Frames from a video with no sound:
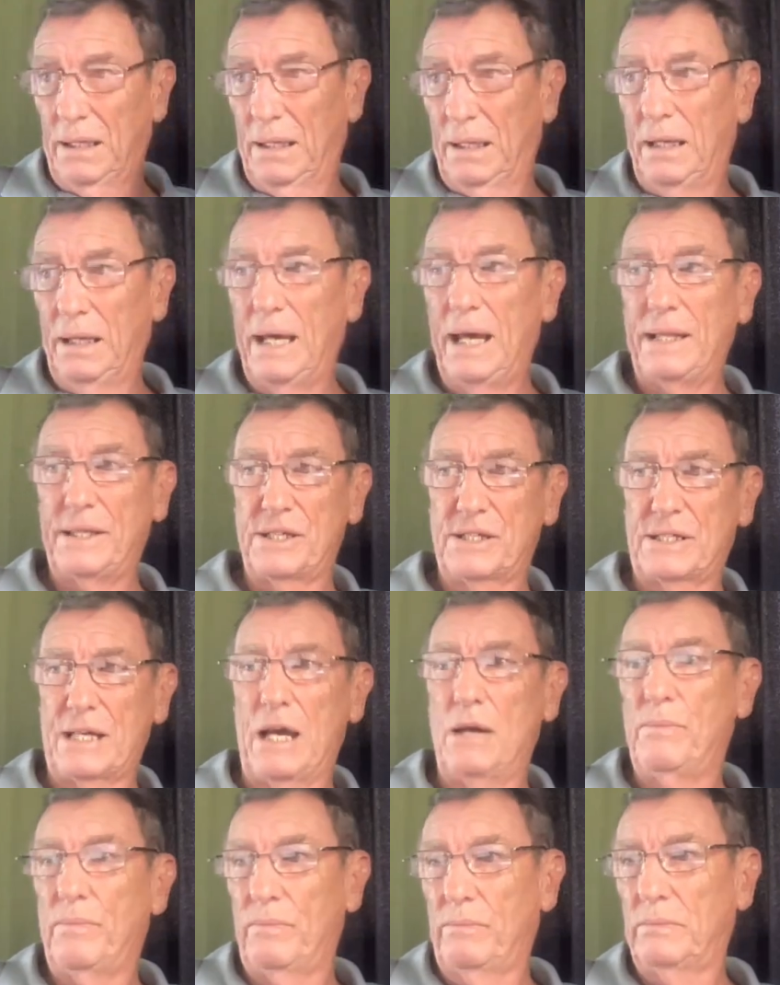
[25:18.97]
He had the
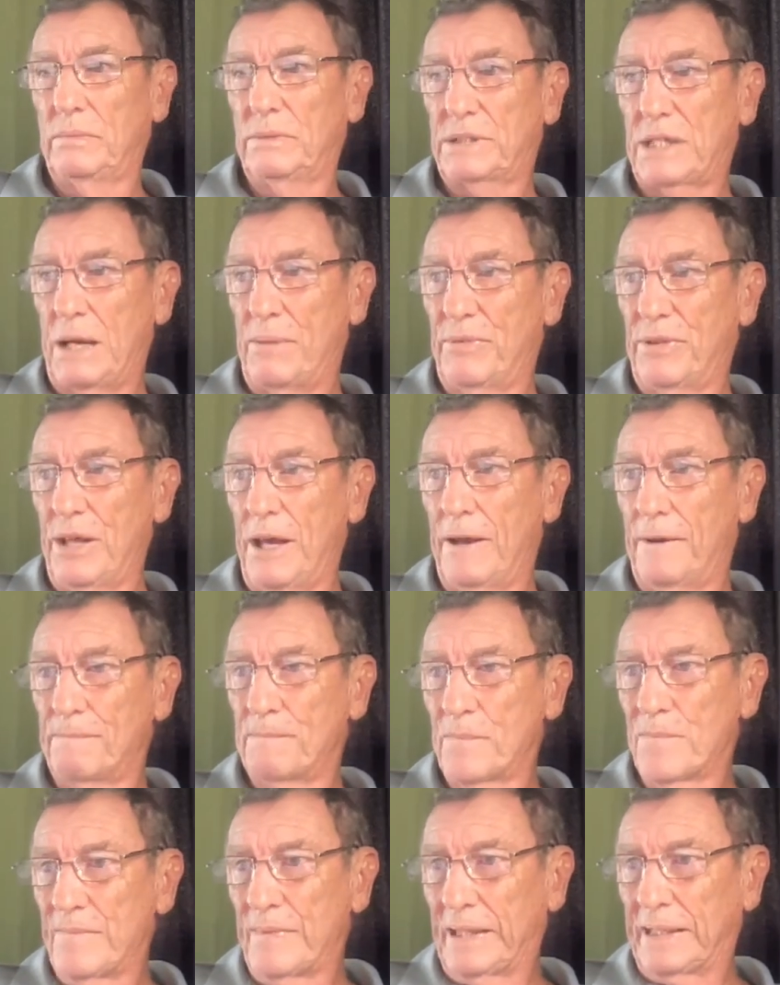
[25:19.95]
same thing.
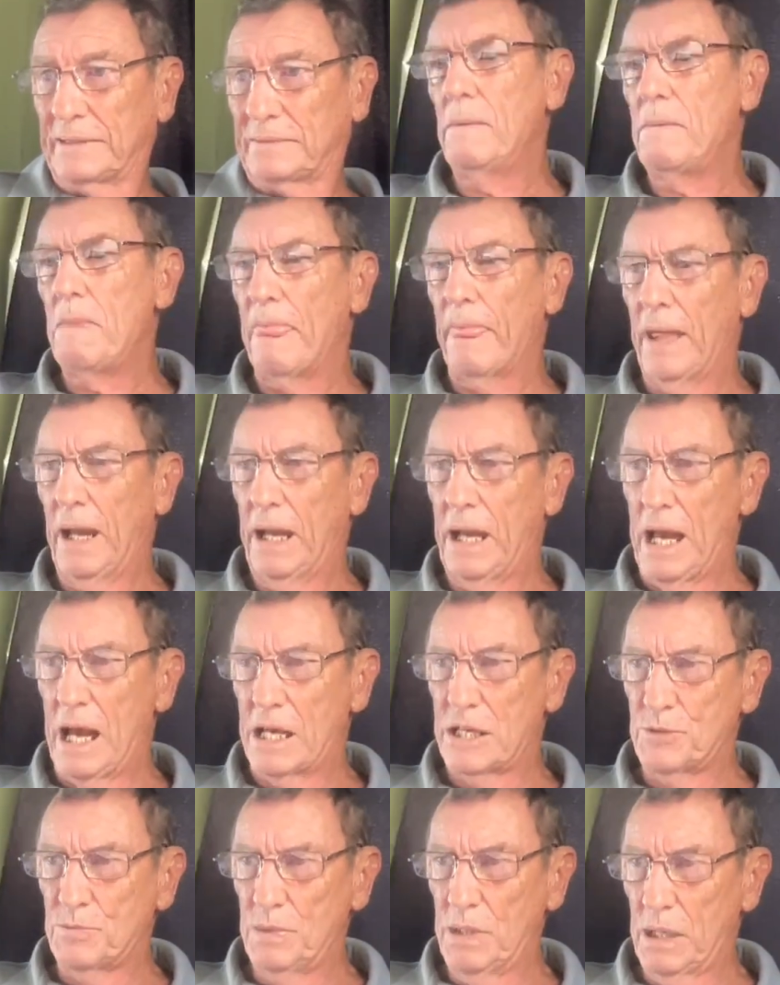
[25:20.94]
He
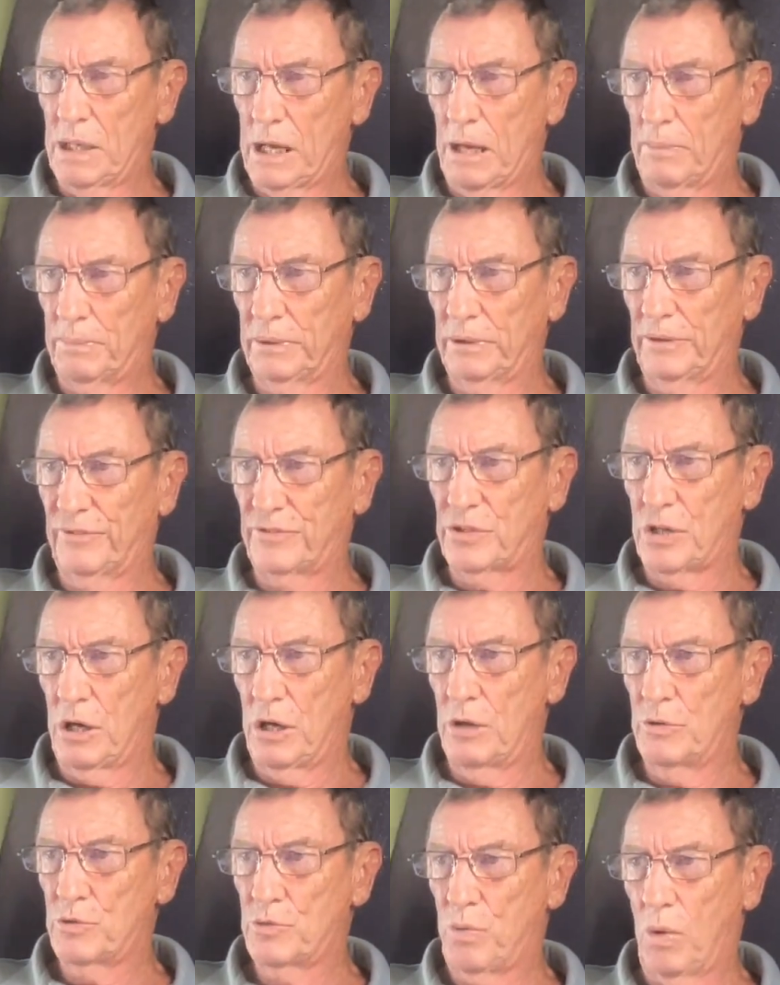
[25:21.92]
asked me a couple of
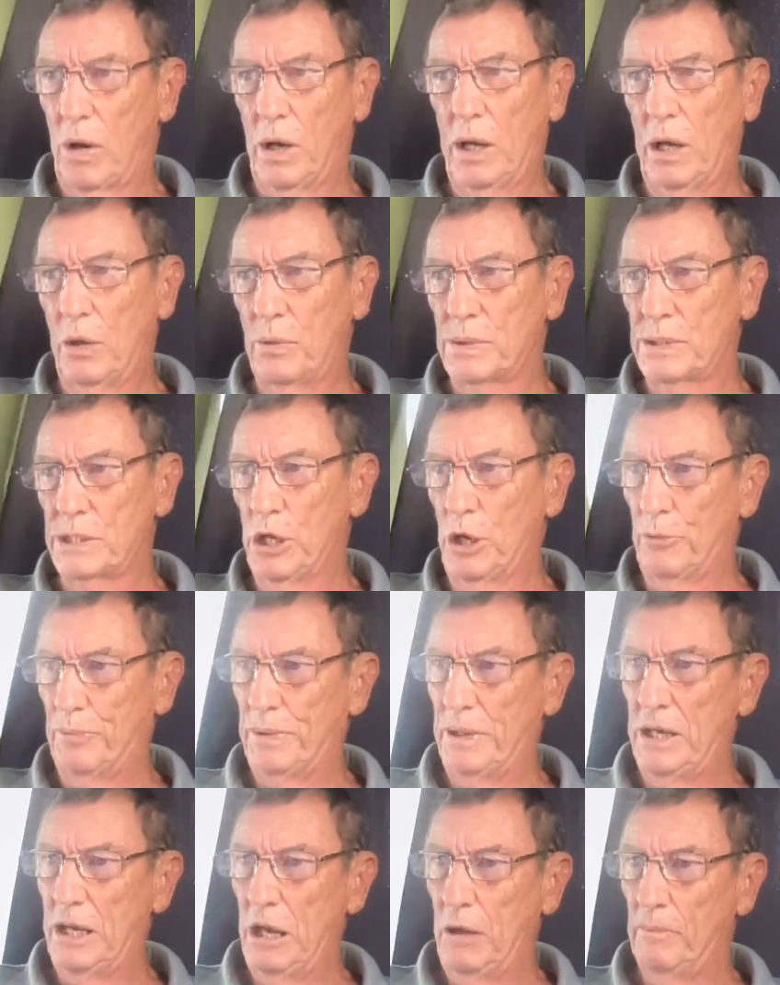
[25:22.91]
times why I was
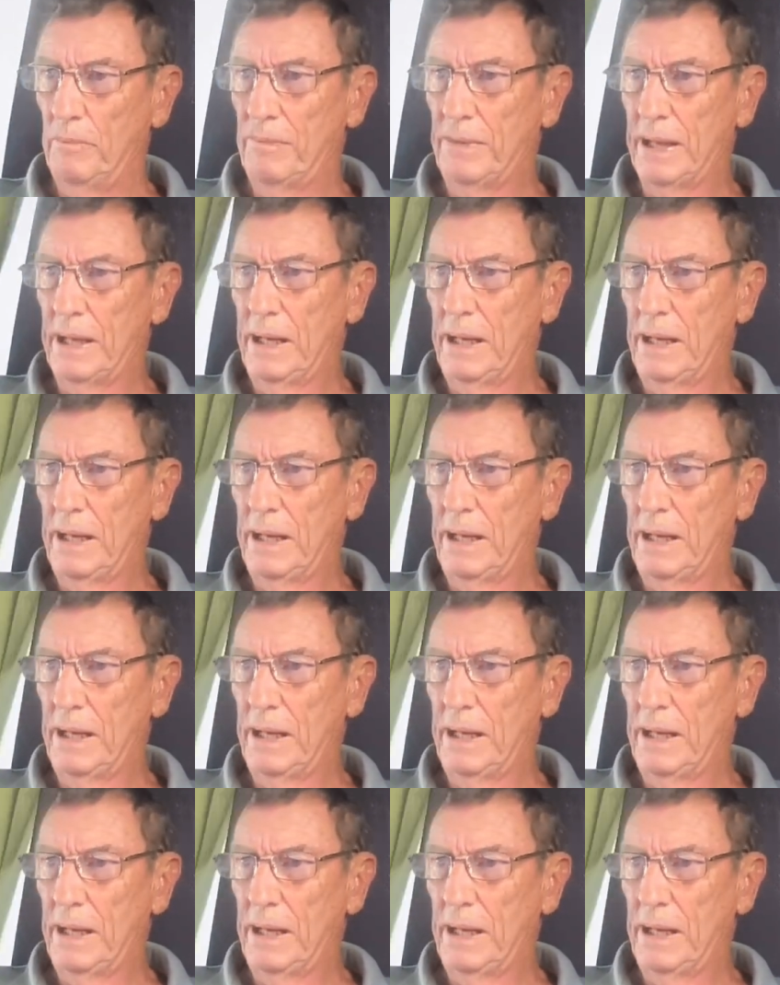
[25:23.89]
helping him